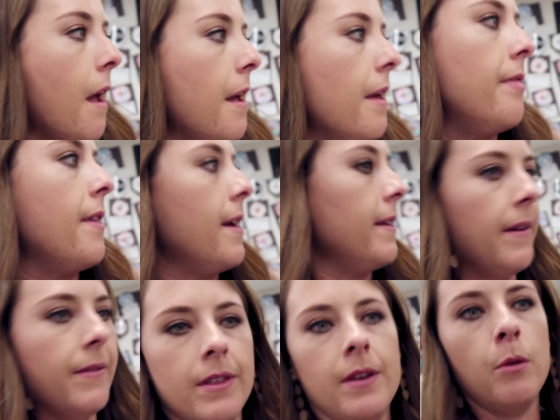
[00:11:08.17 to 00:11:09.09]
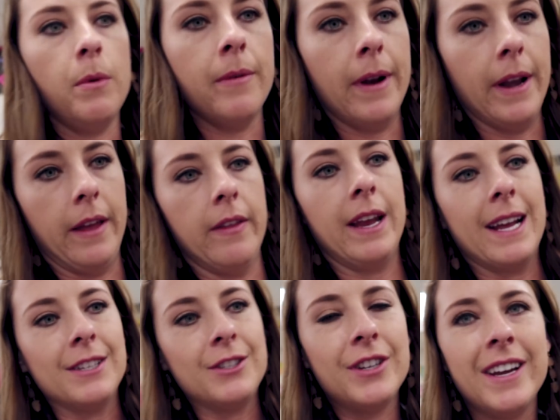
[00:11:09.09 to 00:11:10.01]
And then everything will be ready. And then
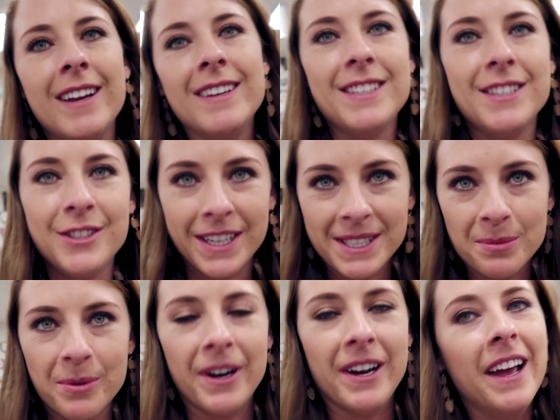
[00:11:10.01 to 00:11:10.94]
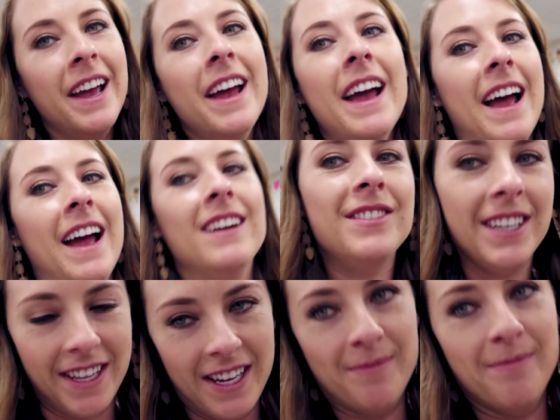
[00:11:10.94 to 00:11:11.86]
I get to, tra to transport
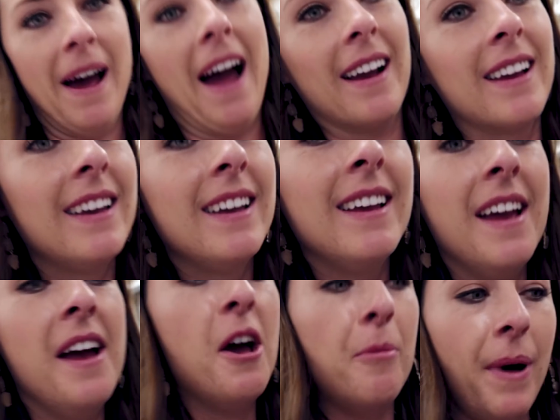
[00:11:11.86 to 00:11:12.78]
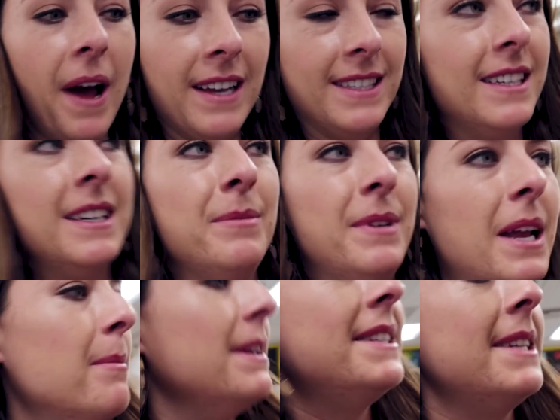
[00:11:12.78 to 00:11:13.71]
everything back. But I'm
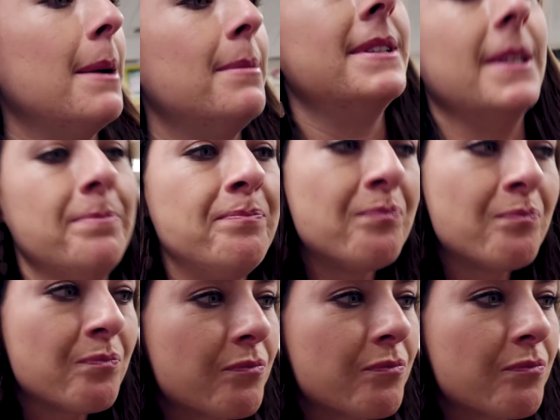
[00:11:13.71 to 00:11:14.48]
getting my steps in.